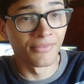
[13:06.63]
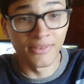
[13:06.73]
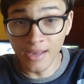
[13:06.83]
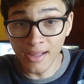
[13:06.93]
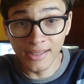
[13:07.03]

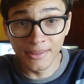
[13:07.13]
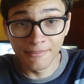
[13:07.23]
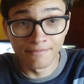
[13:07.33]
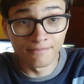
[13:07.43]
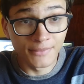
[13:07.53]
Sally
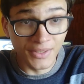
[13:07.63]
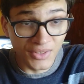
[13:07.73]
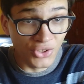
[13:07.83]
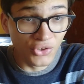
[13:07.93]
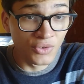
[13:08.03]

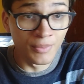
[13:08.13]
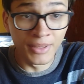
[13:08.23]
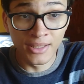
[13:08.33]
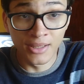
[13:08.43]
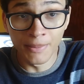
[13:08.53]
continues to
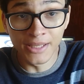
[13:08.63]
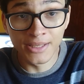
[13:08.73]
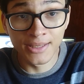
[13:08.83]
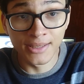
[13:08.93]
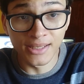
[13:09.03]
be the
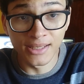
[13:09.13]
best